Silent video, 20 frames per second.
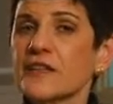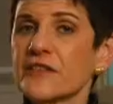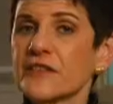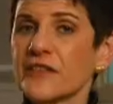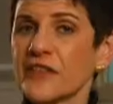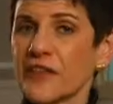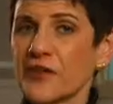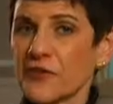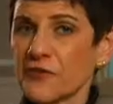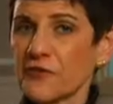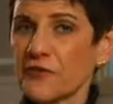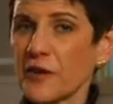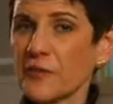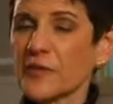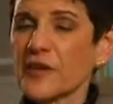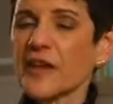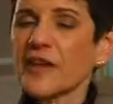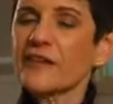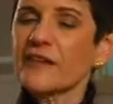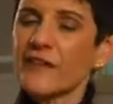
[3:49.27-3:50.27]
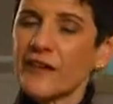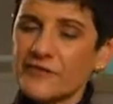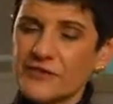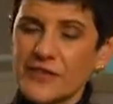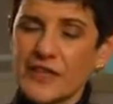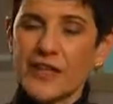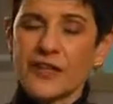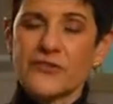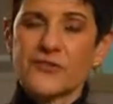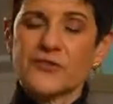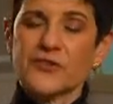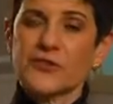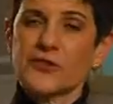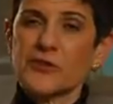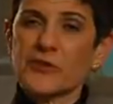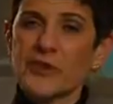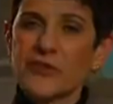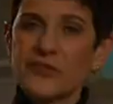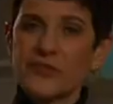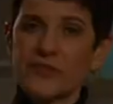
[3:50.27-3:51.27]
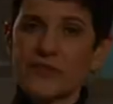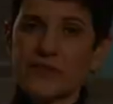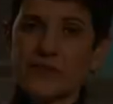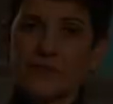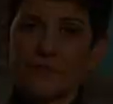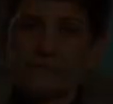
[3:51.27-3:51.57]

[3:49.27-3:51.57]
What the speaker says: to hear from you. I'd love to answer your questions.